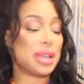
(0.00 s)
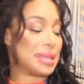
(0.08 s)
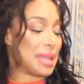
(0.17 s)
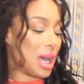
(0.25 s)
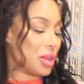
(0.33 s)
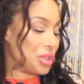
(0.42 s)
guys
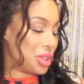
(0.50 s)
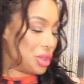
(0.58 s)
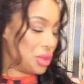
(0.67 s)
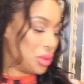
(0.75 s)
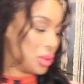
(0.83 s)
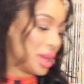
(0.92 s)
how
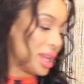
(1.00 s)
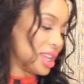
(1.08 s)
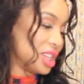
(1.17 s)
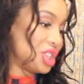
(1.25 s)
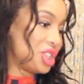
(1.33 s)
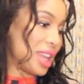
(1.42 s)
to
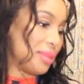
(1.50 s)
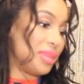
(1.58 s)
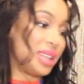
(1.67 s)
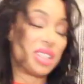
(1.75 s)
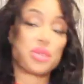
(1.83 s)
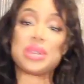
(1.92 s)
shape
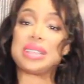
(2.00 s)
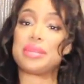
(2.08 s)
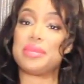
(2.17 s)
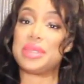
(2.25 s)
these with some